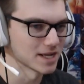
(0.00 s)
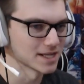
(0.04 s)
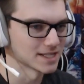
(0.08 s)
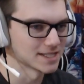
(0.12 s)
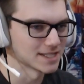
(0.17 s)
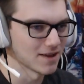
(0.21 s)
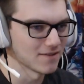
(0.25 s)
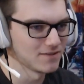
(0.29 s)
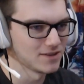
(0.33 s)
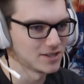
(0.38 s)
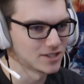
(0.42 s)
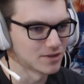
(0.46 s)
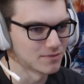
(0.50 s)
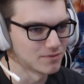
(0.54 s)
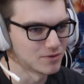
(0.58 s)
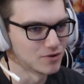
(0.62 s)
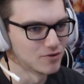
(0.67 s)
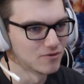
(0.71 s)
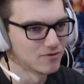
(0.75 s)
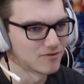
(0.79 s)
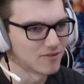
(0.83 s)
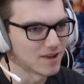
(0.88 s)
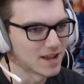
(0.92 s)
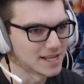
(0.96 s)
definitely some
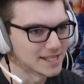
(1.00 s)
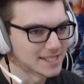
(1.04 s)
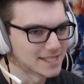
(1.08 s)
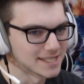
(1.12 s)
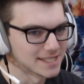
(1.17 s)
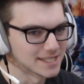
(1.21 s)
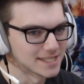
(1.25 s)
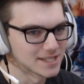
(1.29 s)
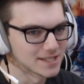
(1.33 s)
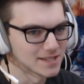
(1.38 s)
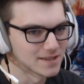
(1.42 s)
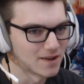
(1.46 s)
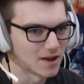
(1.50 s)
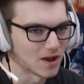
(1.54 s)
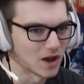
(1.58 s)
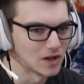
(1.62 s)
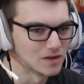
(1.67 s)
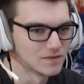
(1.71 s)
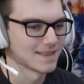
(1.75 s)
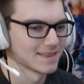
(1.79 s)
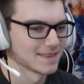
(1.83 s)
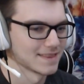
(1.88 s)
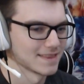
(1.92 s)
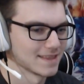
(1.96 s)
new faces.
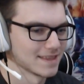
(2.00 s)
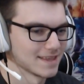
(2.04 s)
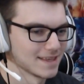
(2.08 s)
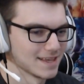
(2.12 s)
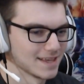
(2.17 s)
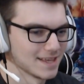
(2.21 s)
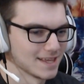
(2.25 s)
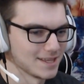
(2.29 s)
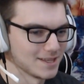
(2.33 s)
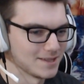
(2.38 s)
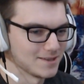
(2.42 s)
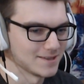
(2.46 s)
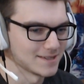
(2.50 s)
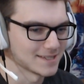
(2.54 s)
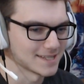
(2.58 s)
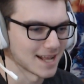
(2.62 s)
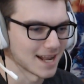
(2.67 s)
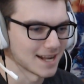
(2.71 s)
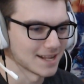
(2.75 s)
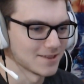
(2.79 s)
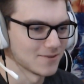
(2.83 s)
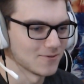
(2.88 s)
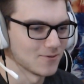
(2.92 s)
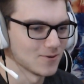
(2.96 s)

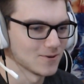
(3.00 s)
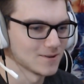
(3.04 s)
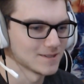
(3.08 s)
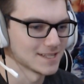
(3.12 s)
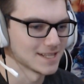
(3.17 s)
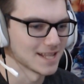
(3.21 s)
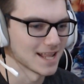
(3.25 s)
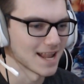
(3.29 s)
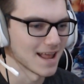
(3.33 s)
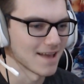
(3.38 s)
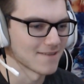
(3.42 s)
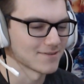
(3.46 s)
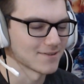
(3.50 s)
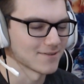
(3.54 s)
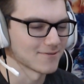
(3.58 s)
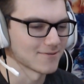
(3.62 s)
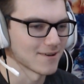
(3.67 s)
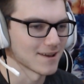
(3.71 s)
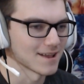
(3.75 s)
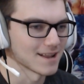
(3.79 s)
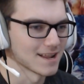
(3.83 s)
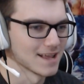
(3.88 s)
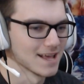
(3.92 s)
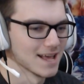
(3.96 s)
Sat in the rules and then have to
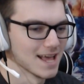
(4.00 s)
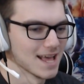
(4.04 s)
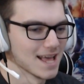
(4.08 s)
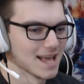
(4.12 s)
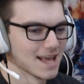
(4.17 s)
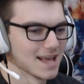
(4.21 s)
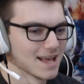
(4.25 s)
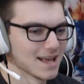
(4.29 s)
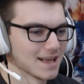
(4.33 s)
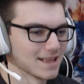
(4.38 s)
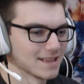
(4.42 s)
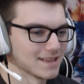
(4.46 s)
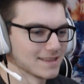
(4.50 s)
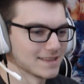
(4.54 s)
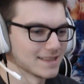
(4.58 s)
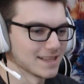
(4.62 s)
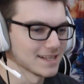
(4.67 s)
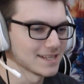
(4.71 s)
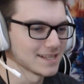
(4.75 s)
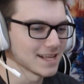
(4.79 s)
fight it.